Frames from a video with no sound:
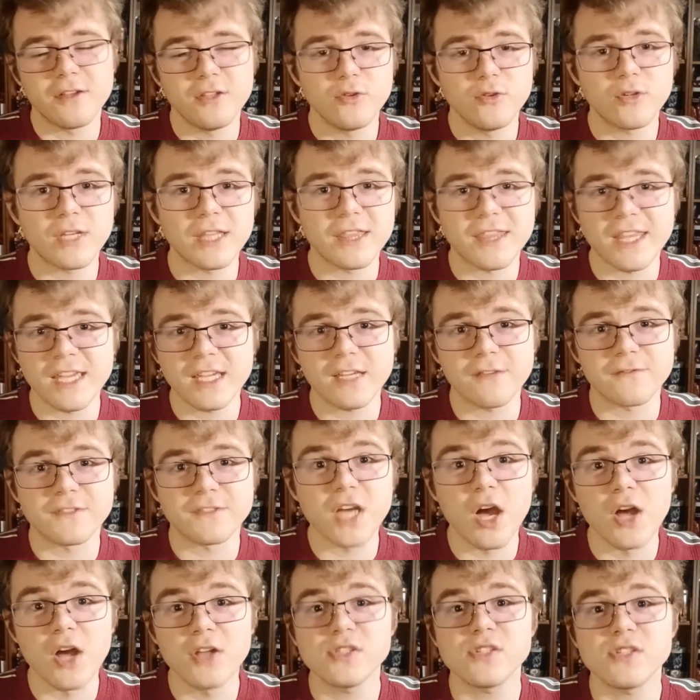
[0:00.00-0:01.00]
You can think of
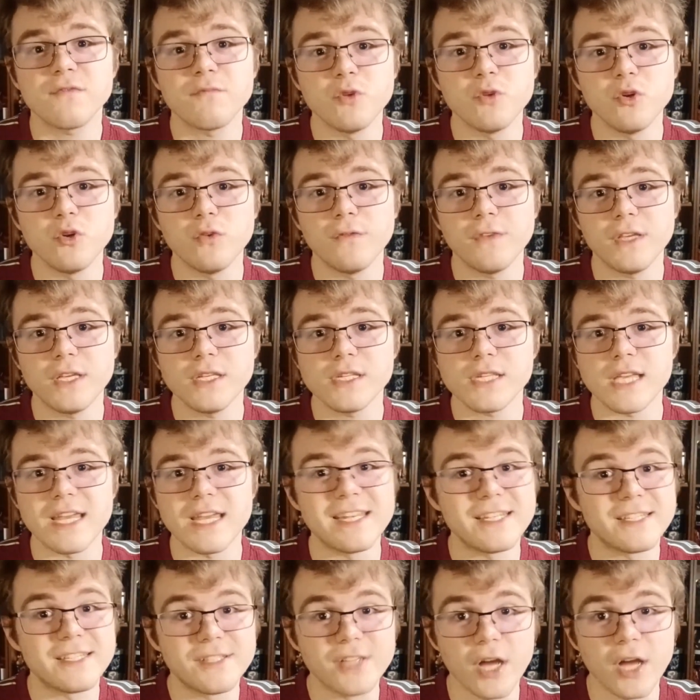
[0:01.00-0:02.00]
tons of movies
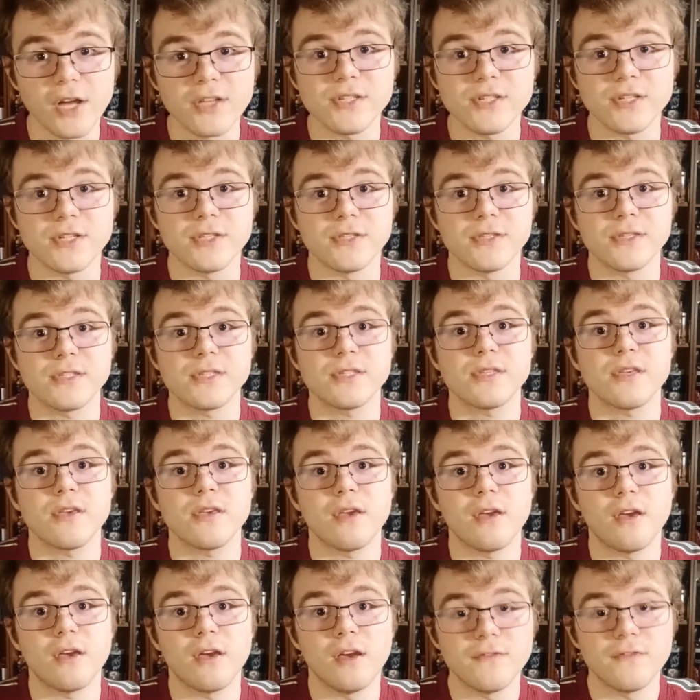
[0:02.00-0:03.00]
and dozens
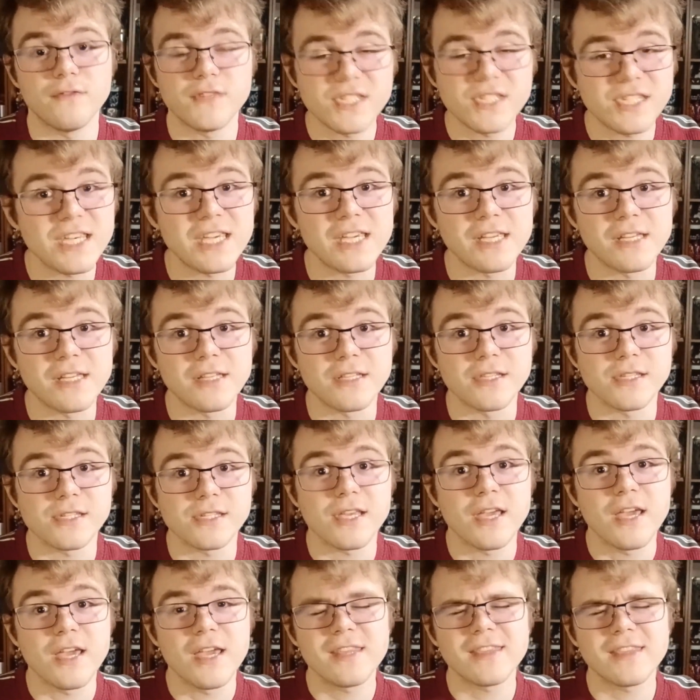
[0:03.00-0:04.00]
of scenes
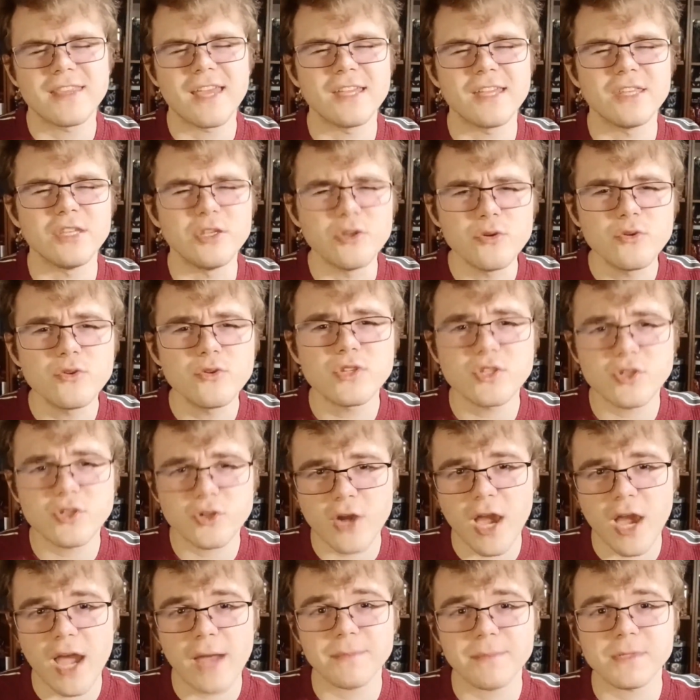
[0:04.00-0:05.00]
that use
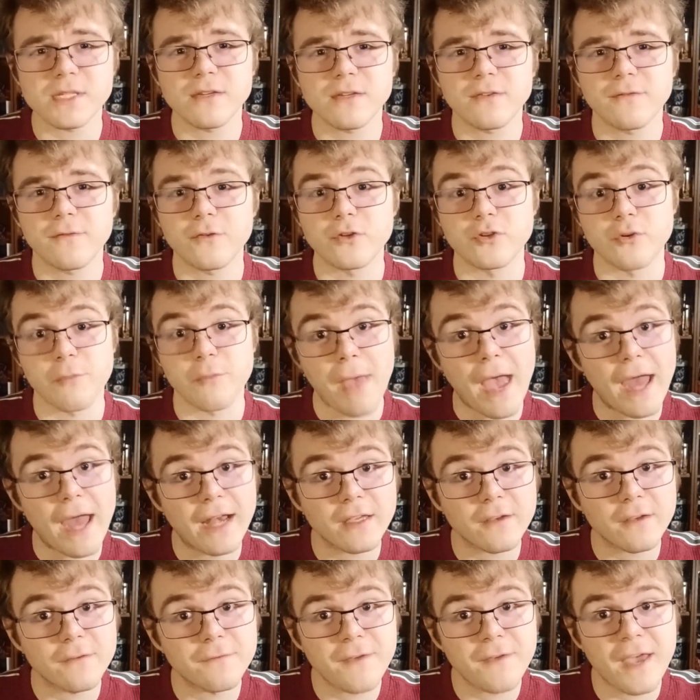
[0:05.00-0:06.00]
traps for
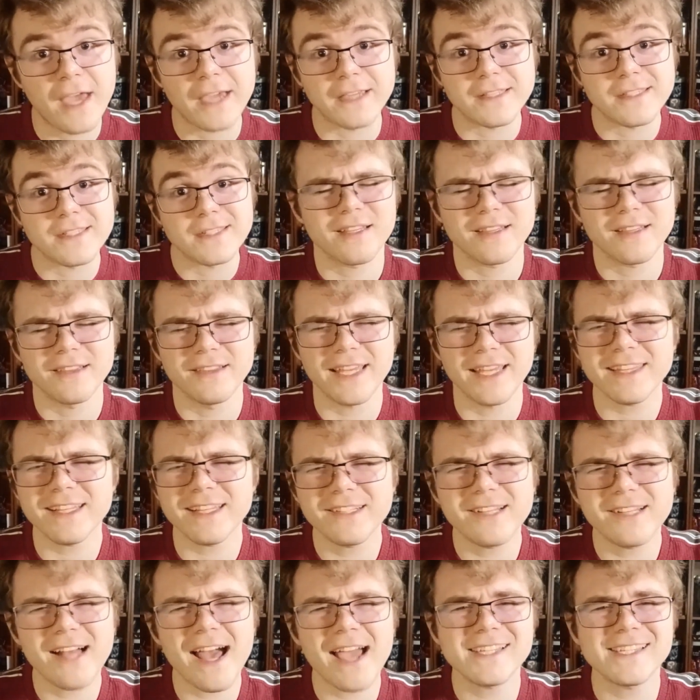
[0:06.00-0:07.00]
dramatic effect. Like the
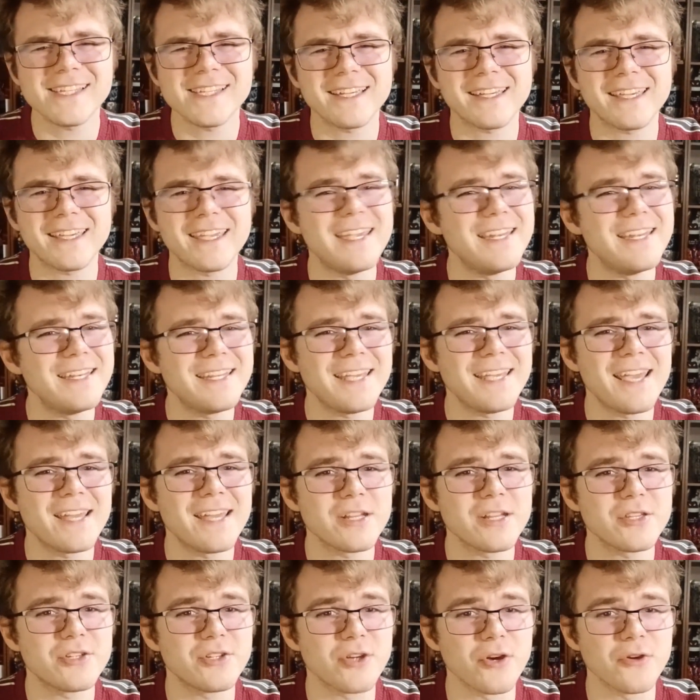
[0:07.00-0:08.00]
classic
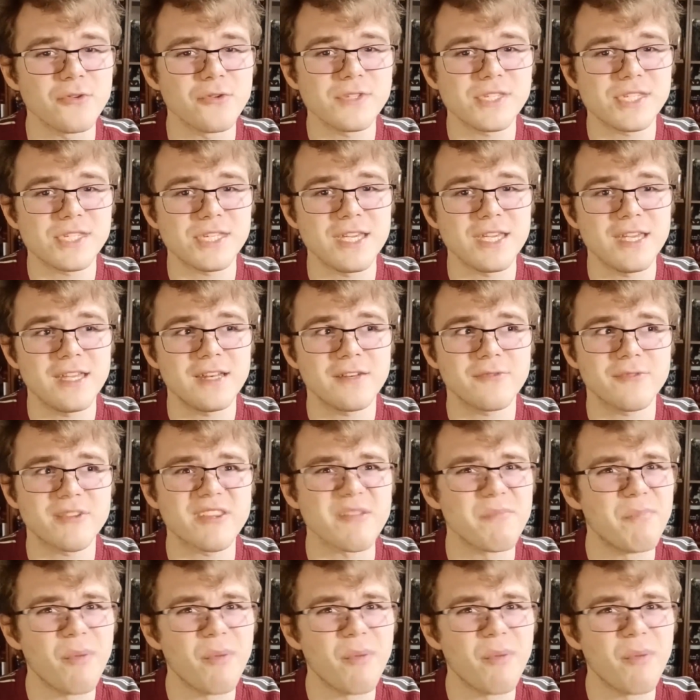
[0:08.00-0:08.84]
Indiana Jones scene with the